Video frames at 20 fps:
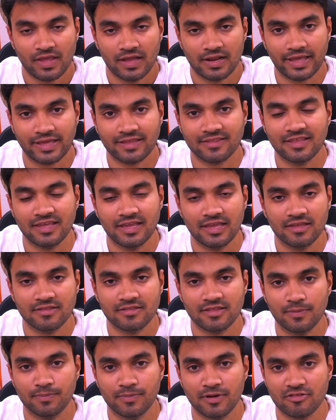like C++,
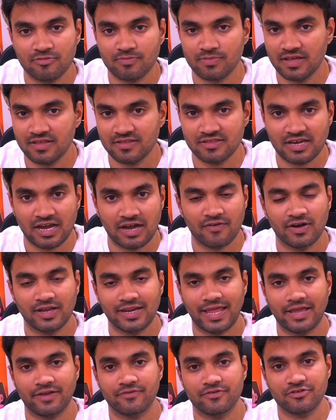Java
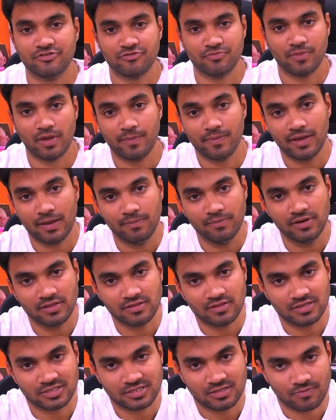language, maybe
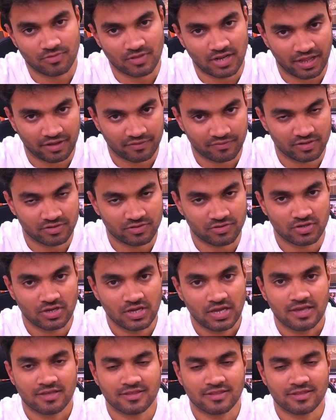embedded systems language,